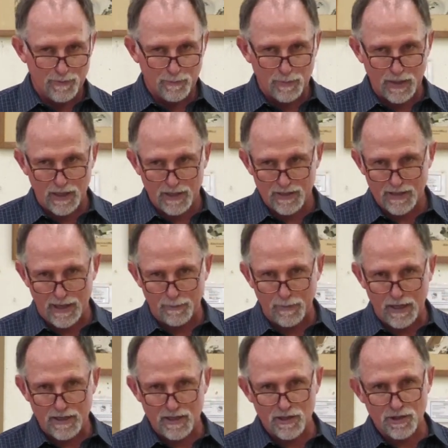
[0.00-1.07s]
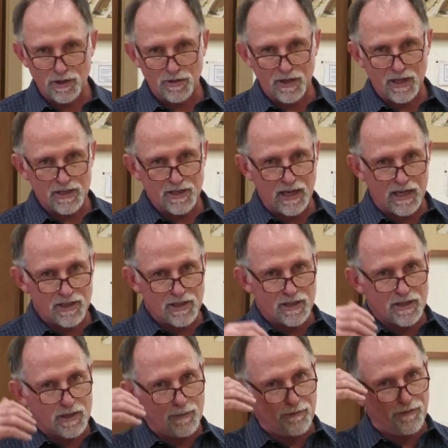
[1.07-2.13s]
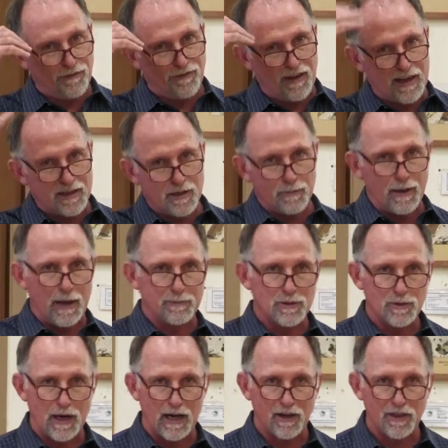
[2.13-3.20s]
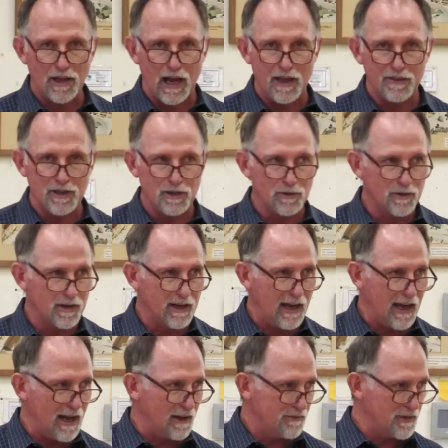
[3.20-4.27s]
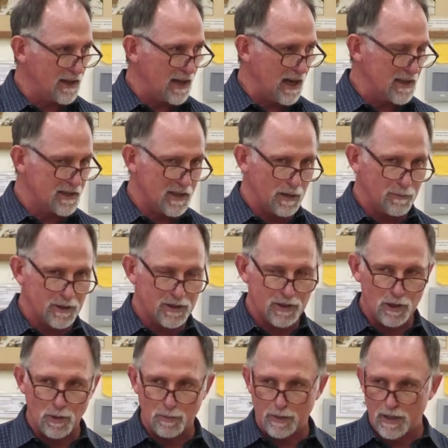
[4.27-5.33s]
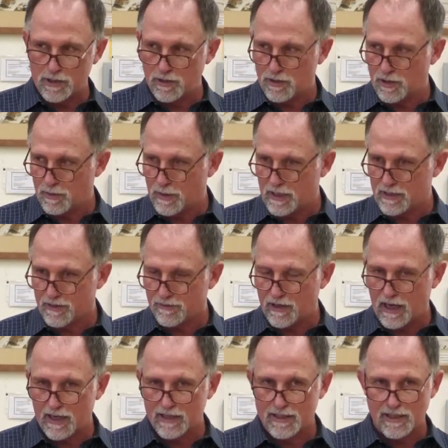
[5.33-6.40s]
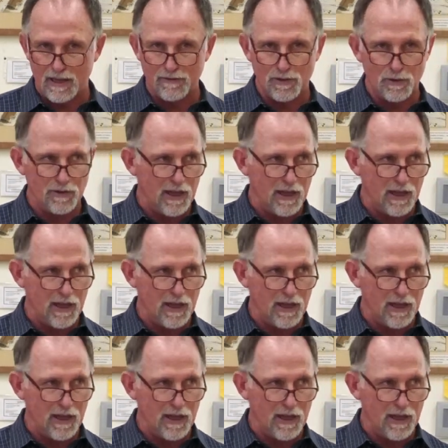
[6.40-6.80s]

Because that makes it so that it's not just some phantom abstract thought that you can have that God's going to bestow upon you the grace of God and save you,